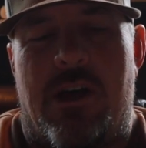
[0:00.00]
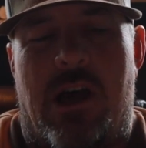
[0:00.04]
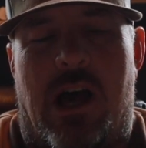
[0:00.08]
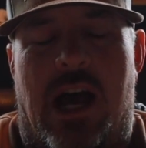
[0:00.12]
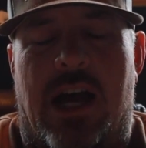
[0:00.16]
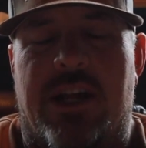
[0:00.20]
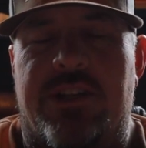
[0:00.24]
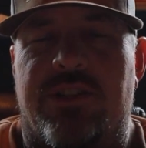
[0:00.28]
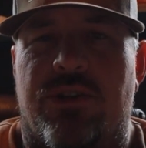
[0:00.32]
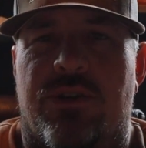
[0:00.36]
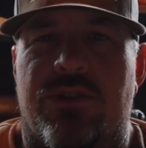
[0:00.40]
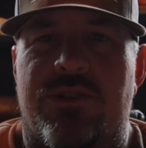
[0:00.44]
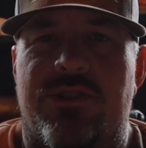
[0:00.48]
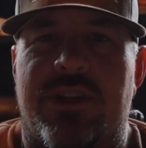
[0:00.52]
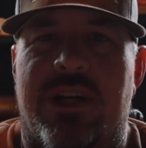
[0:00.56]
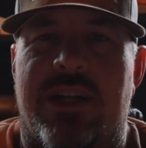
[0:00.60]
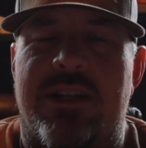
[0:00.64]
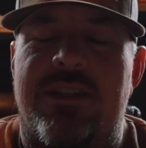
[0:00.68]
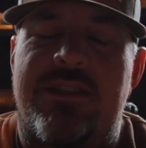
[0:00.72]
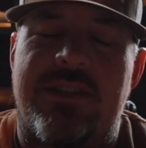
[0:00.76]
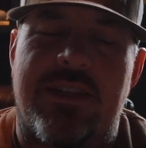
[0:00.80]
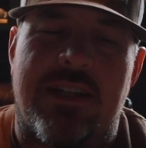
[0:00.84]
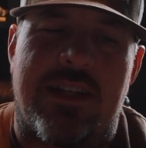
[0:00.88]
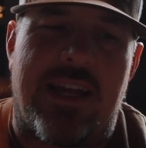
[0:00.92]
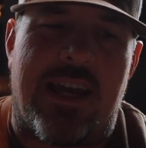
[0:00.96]
I told you I'd
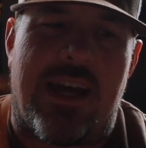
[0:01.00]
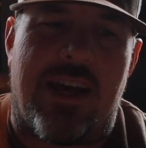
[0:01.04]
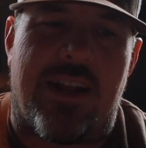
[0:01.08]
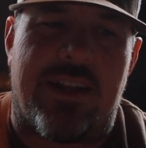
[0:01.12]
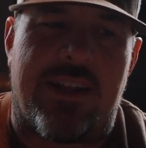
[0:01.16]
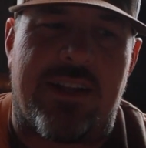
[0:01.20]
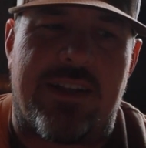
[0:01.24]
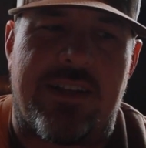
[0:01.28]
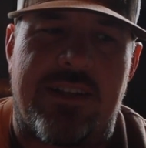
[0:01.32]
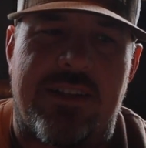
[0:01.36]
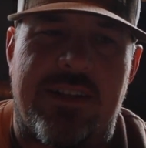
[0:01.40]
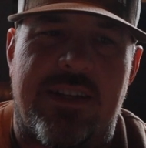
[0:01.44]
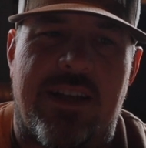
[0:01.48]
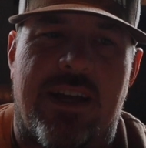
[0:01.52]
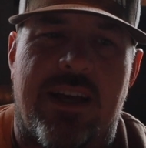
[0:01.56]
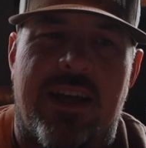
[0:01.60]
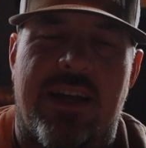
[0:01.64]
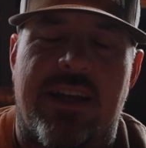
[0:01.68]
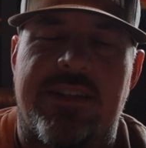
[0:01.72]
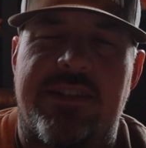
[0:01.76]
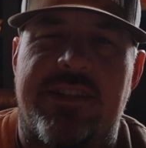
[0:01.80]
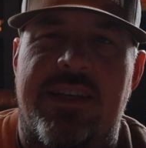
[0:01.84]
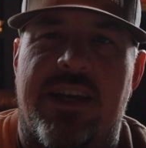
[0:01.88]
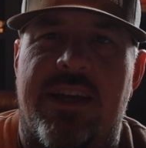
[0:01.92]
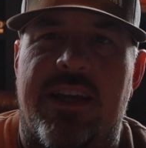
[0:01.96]
sit down
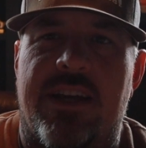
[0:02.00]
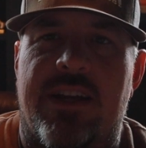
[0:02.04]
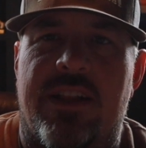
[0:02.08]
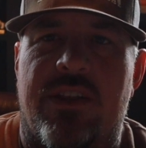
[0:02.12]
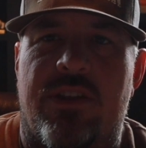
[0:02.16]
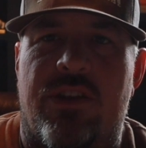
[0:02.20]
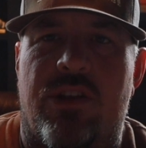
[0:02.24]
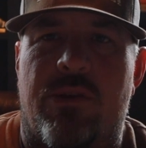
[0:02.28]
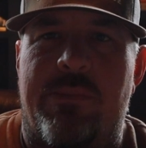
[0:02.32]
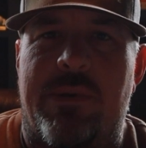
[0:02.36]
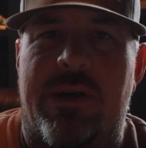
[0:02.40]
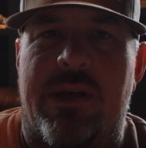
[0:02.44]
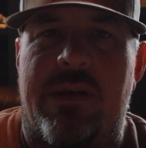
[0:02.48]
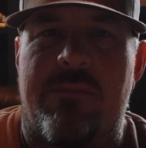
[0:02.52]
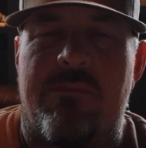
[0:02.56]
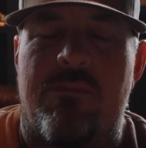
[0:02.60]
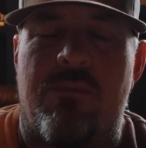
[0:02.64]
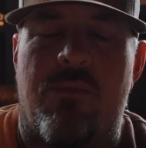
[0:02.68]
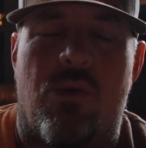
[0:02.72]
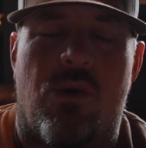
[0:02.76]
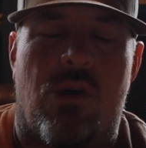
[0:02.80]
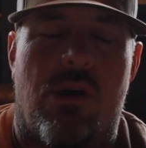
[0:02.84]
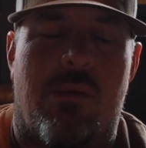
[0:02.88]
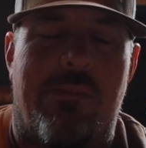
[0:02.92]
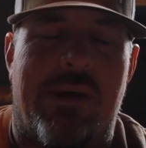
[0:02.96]
and tell you a little bit
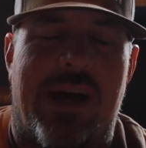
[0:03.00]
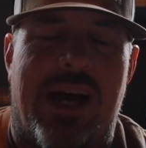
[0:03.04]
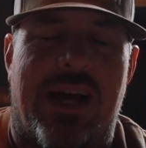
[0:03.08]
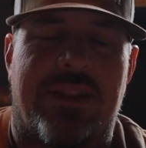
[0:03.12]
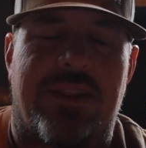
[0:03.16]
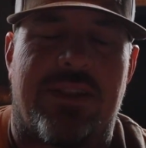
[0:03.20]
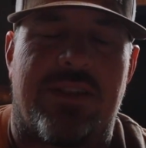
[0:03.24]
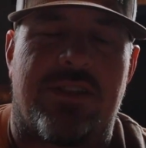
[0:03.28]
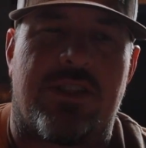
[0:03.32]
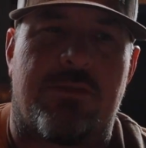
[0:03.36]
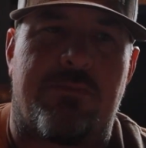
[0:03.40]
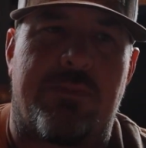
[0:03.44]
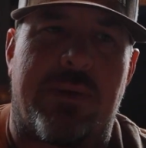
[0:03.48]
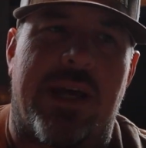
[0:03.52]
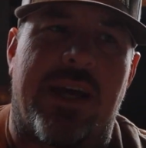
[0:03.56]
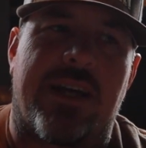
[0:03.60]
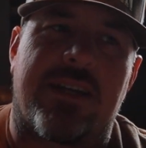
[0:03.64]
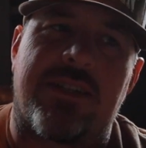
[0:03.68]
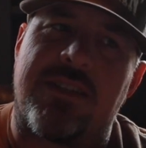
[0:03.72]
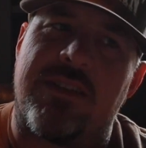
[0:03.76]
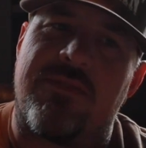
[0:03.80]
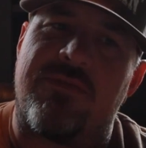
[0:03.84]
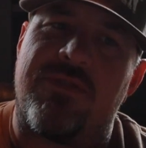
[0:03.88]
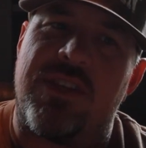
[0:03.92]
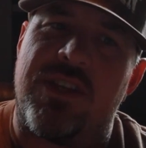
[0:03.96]
more about the
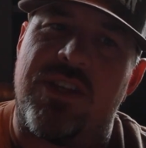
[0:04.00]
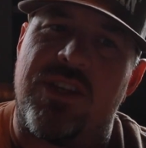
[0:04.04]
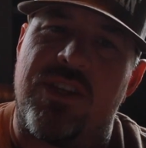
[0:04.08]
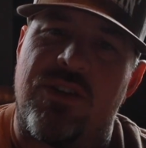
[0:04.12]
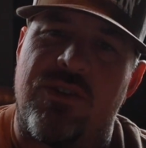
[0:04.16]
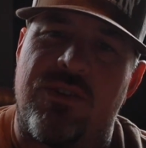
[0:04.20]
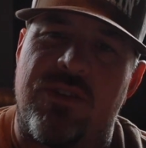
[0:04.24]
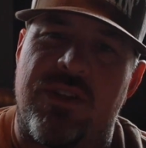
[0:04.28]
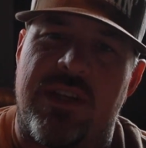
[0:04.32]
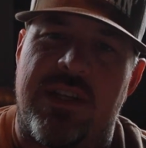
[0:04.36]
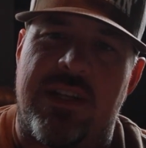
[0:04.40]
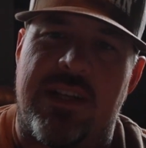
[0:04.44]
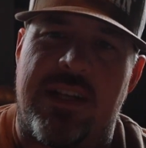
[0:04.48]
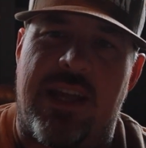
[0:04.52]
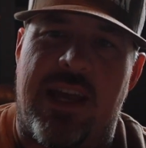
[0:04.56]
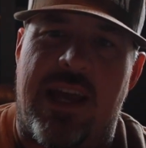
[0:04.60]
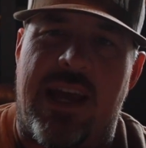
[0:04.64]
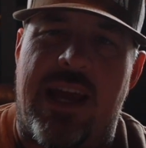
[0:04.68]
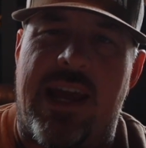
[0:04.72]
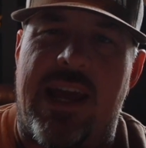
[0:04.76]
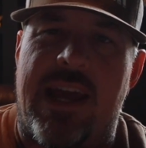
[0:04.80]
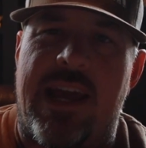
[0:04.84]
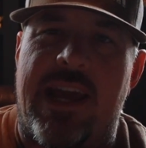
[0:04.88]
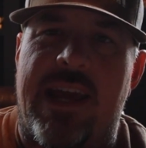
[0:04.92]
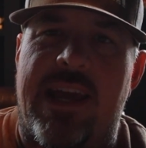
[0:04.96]
specs of the unit,
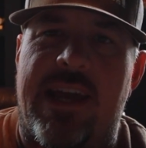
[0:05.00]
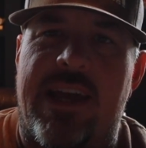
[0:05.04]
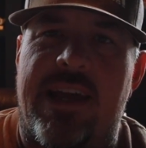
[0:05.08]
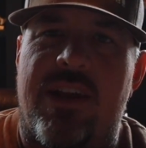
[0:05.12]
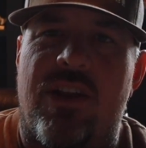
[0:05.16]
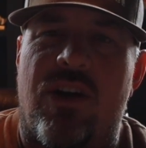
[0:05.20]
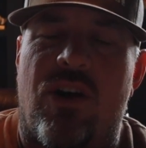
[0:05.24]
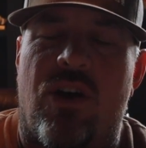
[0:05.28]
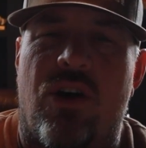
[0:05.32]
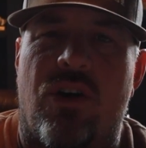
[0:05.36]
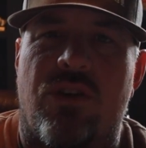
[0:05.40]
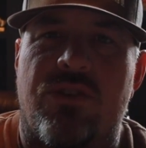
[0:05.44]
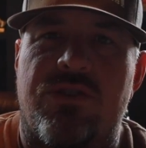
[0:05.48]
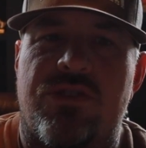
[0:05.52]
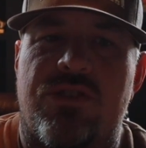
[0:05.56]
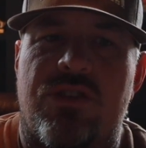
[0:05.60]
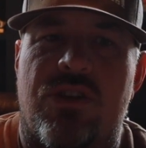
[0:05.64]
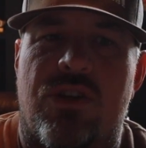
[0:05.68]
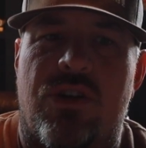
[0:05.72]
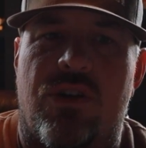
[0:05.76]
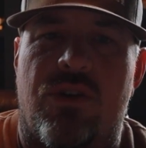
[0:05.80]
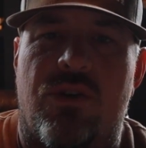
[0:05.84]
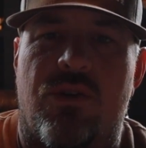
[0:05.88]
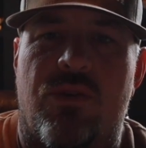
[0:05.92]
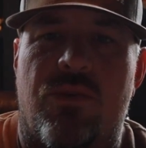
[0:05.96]
and
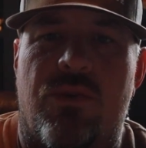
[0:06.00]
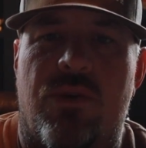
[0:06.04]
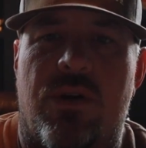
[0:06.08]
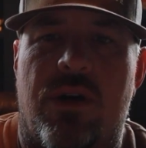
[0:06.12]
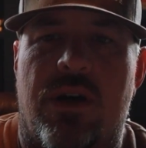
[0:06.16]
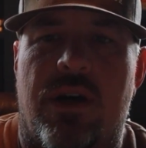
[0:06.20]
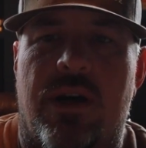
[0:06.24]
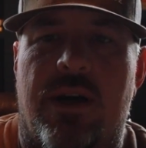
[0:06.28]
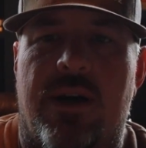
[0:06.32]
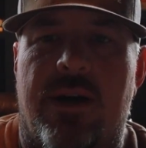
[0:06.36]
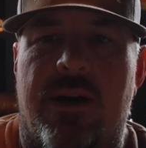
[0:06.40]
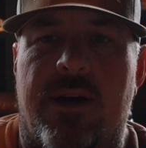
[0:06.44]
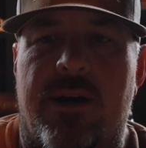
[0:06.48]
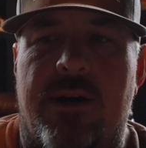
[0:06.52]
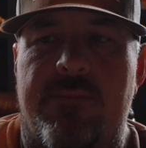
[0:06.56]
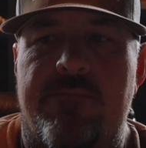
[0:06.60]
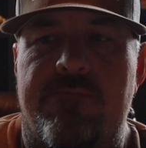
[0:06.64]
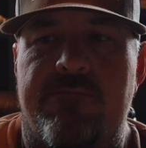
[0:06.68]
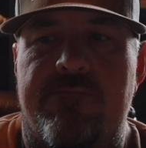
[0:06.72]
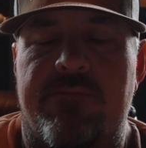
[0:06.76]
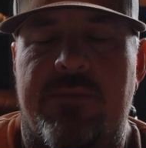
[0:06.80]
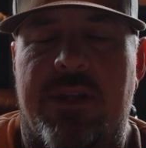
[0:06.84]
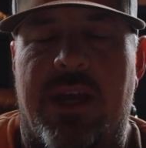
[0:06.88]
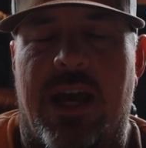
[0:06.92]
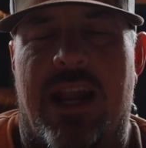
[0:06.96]

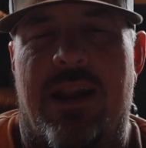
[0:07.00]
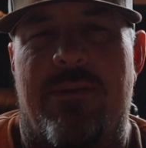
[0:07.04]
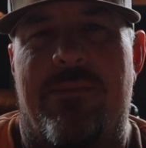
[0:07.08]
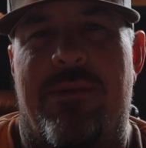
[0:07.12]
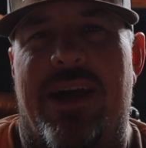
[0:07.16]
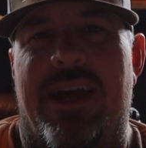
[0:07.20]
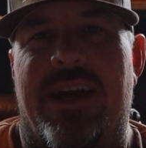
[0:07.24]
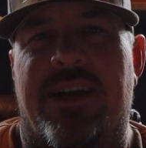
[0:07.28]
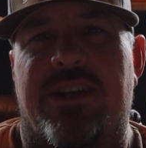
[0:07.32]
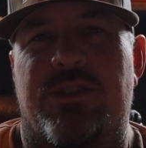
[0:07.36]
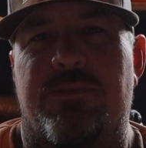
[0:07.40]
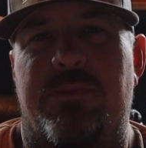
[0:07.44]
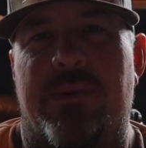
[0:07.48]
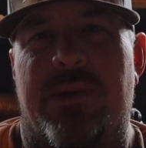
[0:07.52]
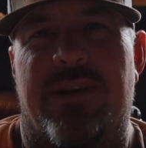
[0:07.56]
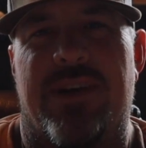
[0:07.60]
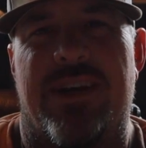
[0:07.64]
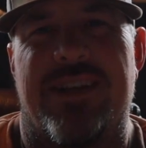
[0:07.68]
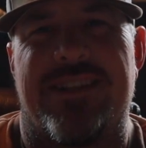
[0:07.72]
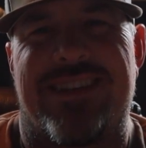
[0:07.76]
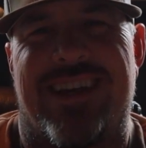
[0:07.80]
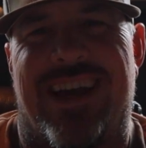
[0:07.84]
also kind of my experience.